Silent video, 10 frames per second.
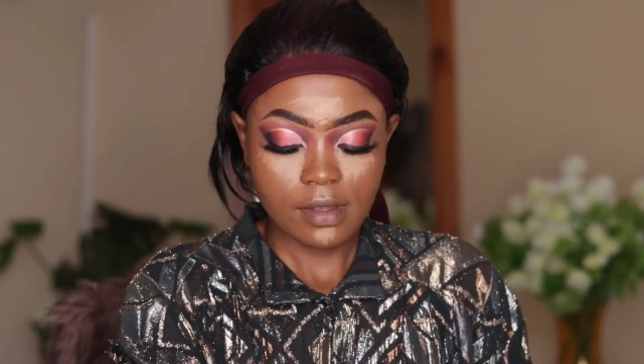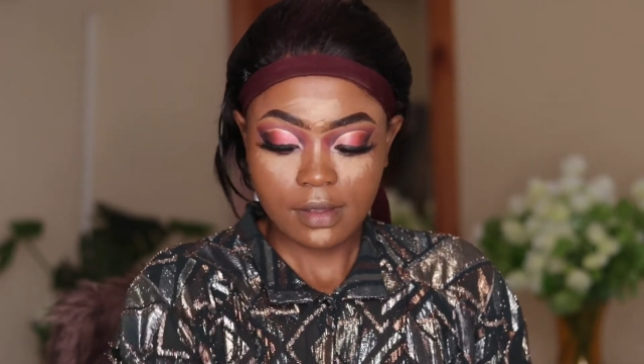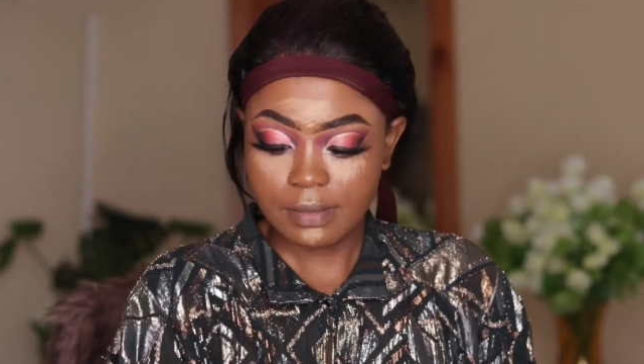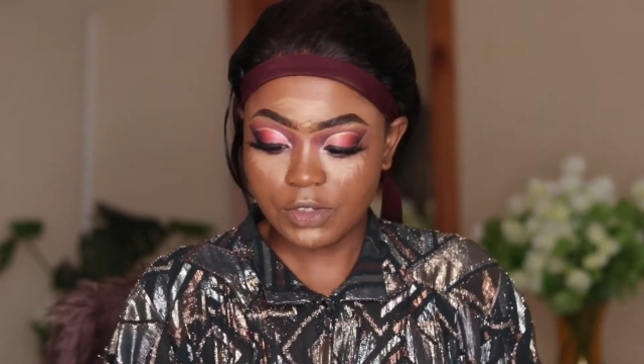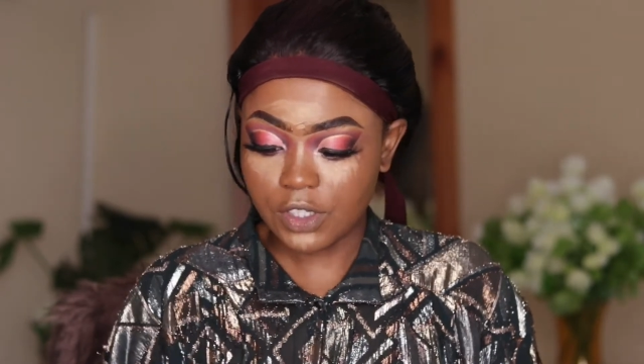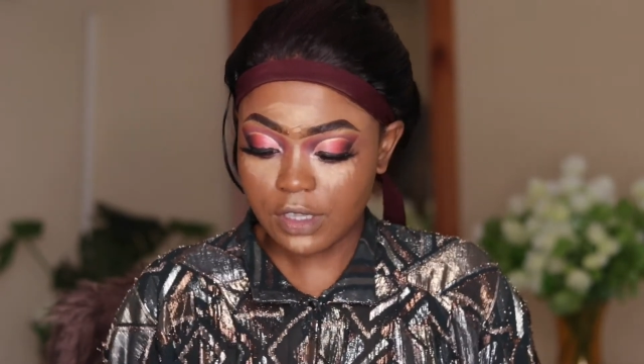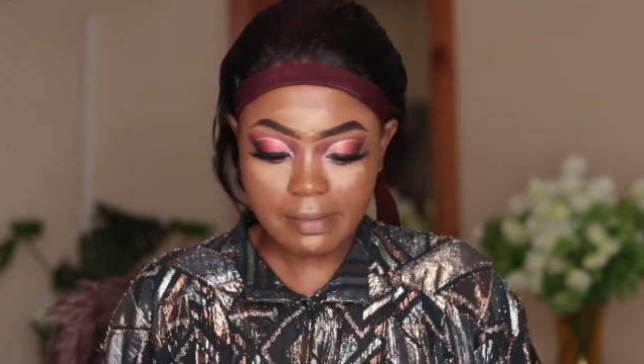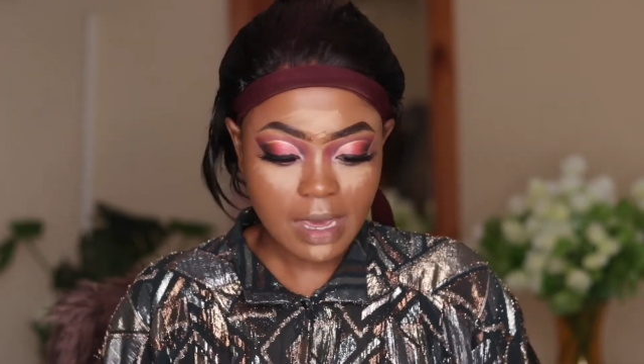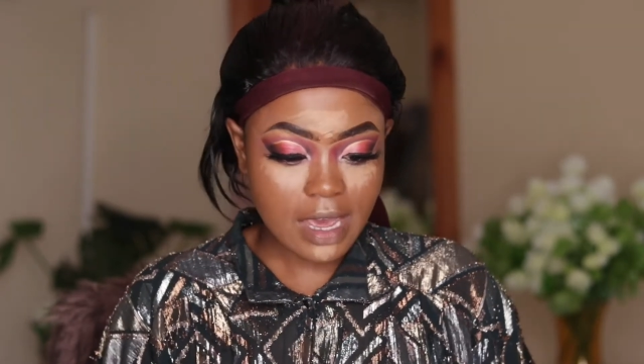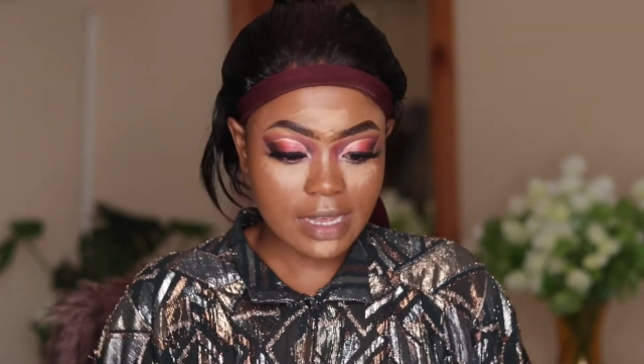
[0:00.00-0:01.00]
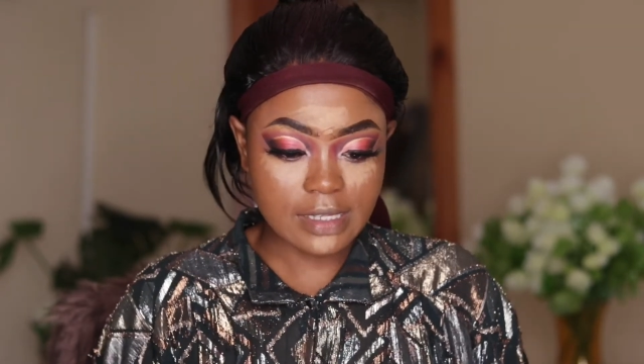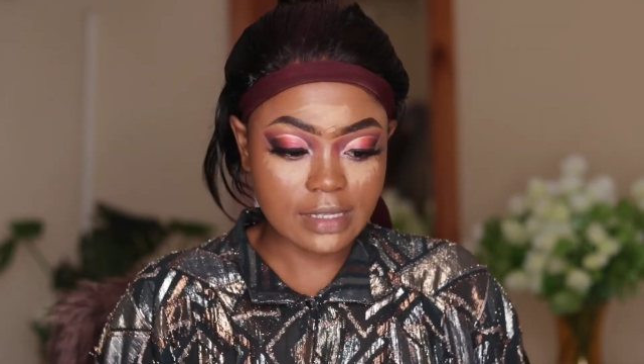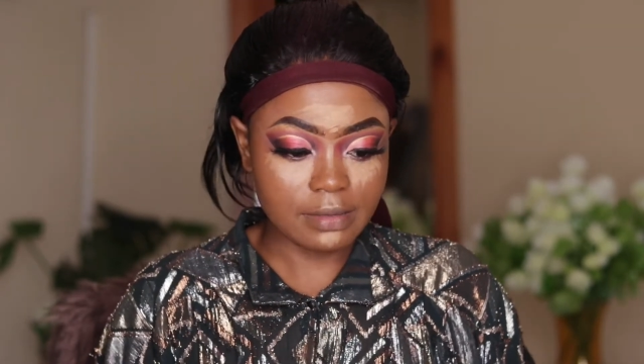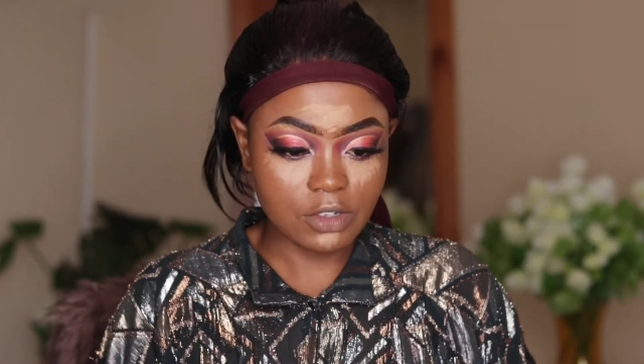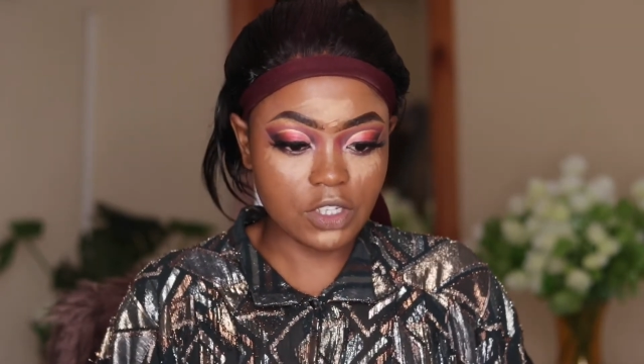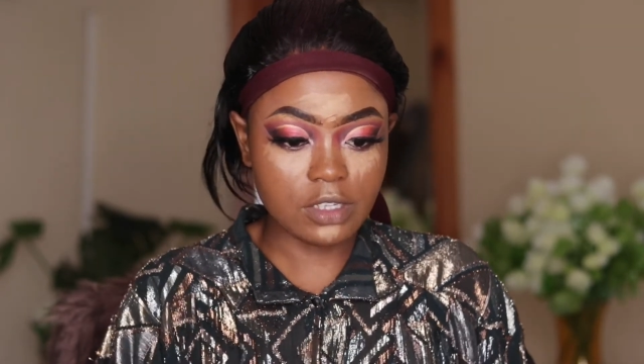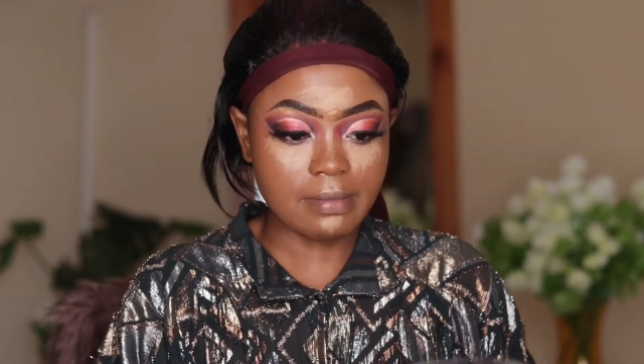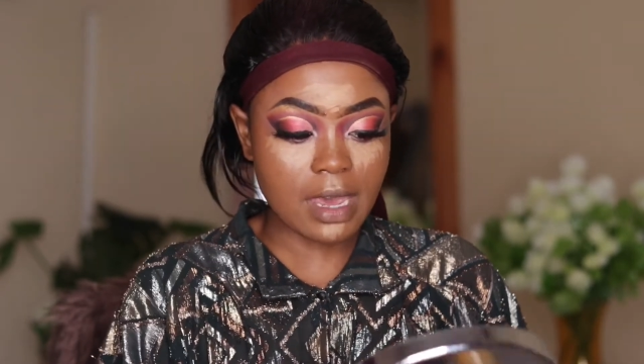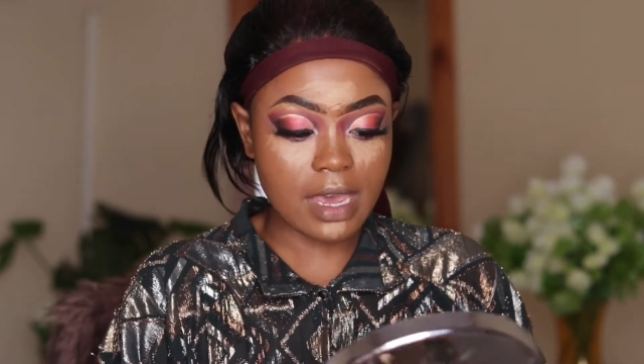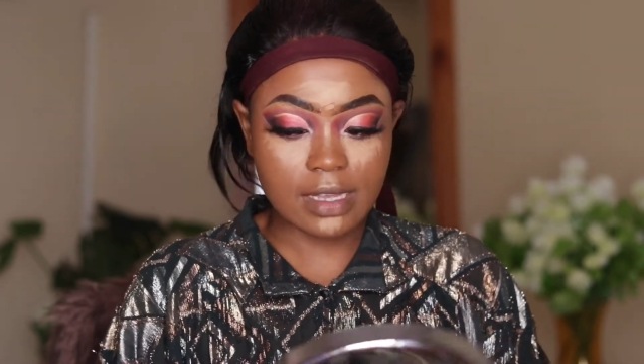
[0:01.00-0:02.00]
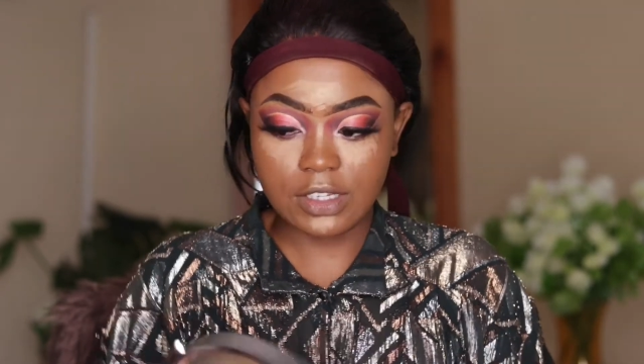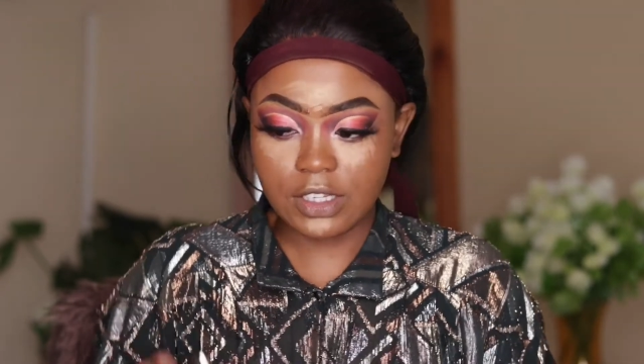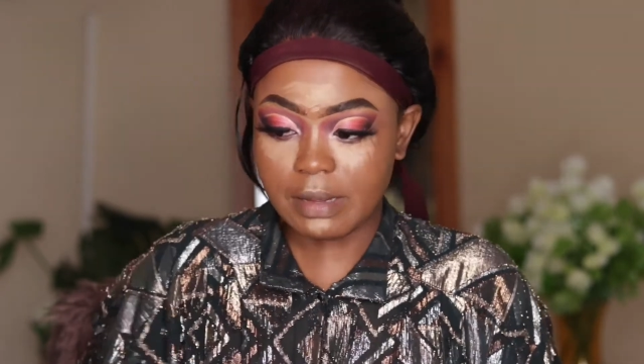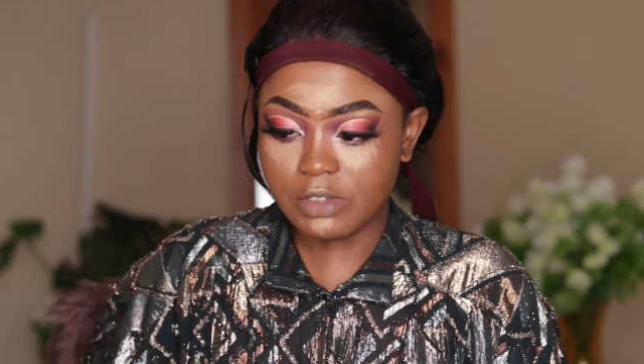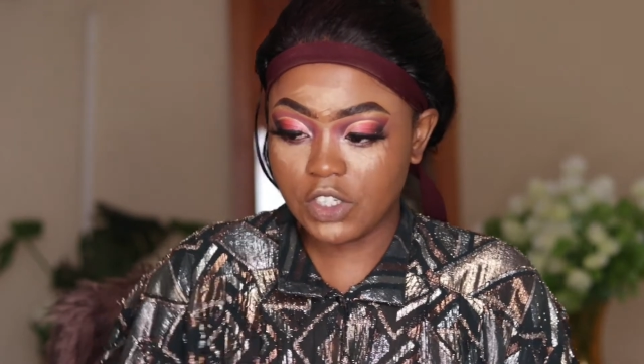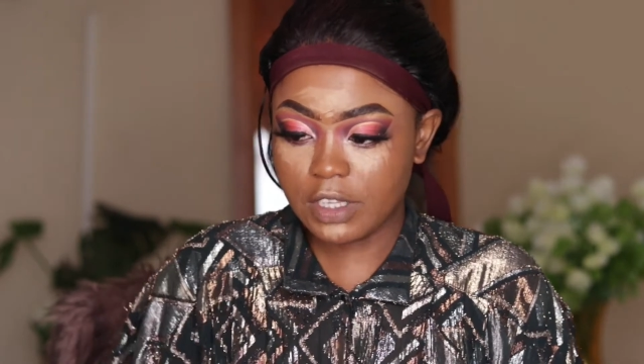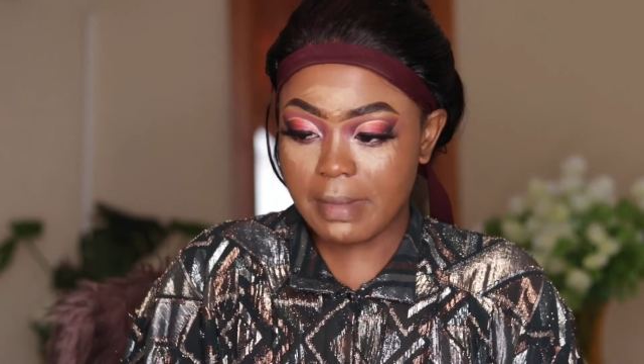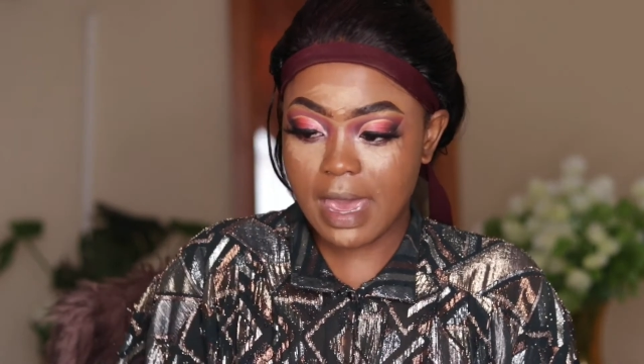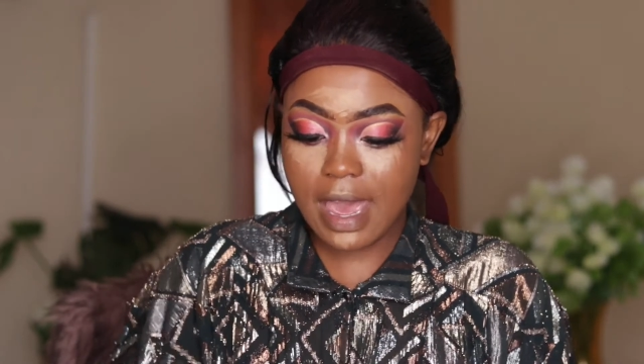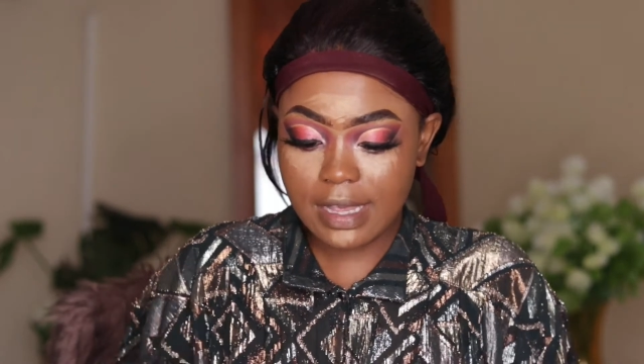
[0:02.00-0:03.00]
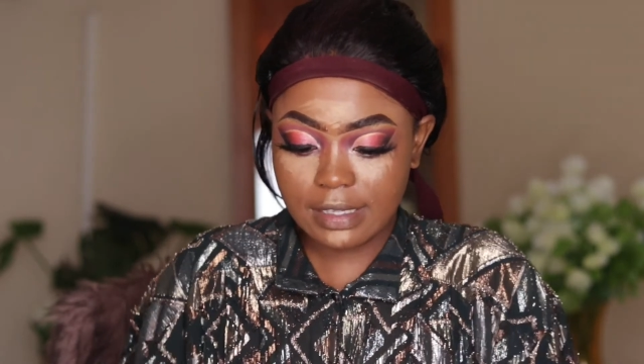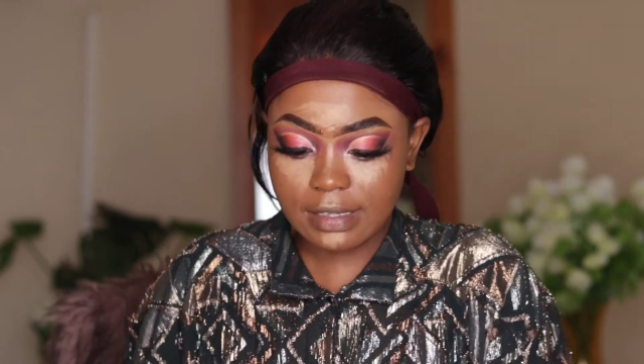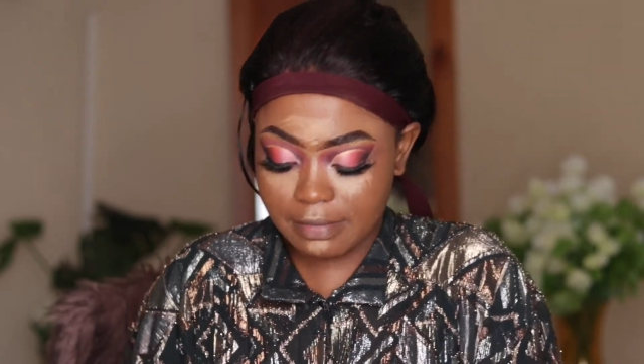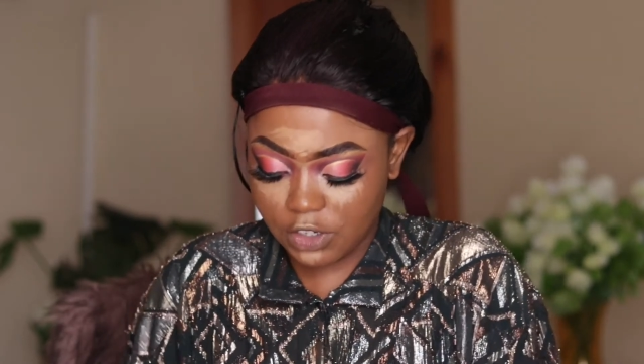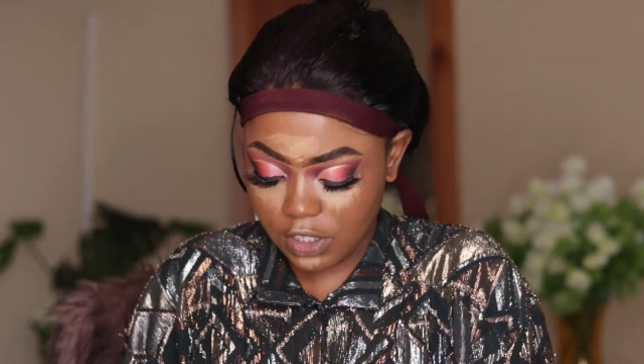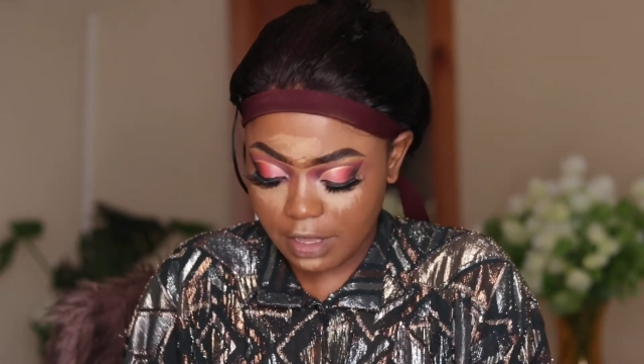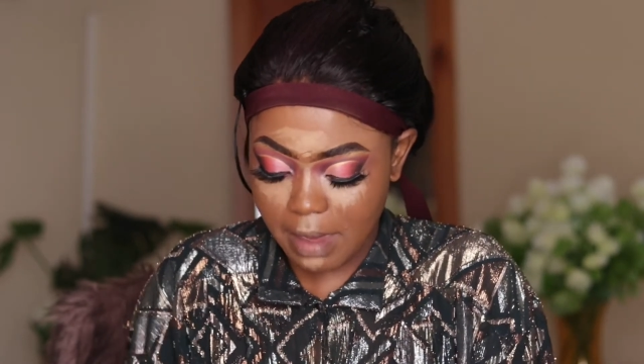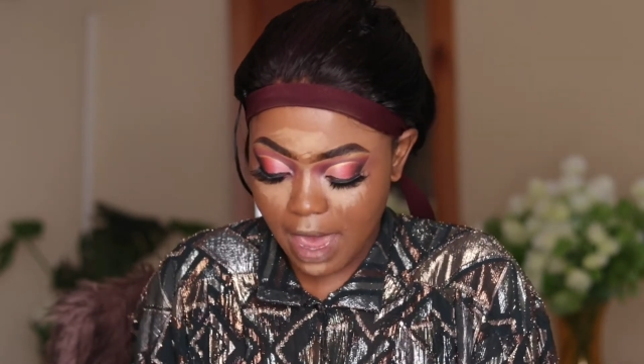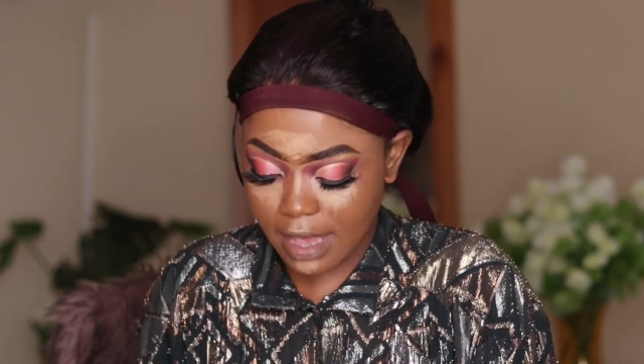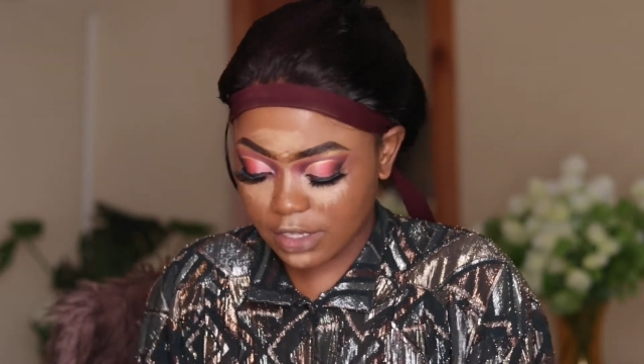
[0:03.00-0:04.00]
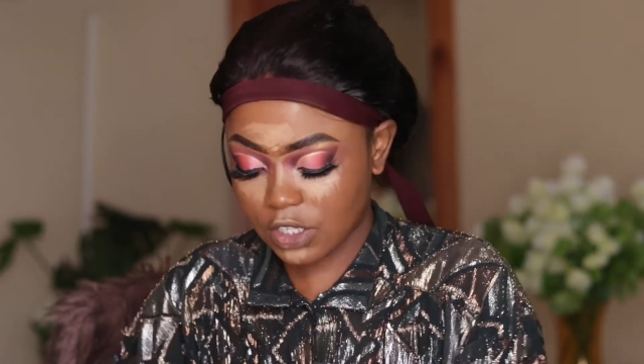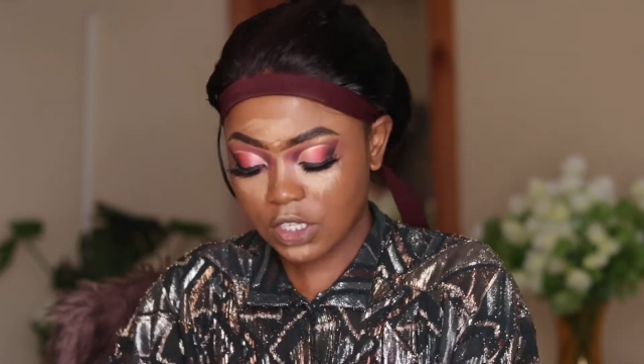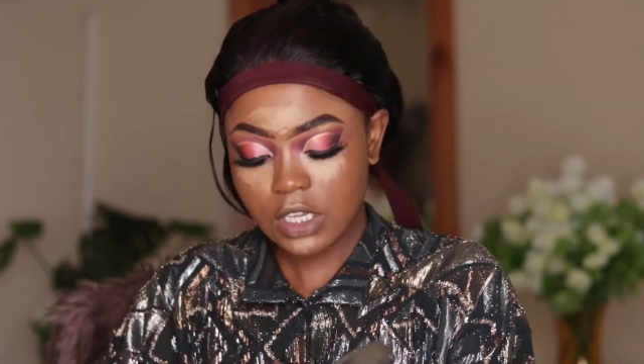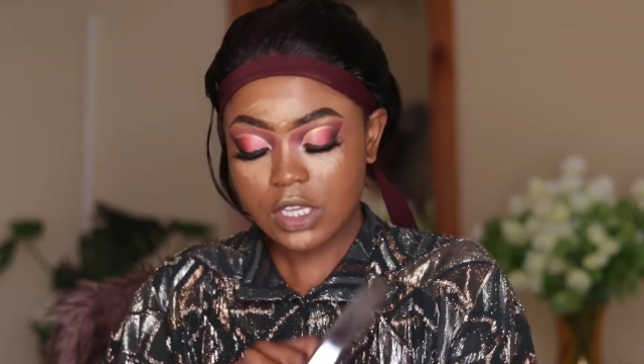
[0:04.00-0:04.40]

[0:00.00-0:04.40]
I'm just a mess. I'm just a mess. I'm just a mess. I'm just a mess.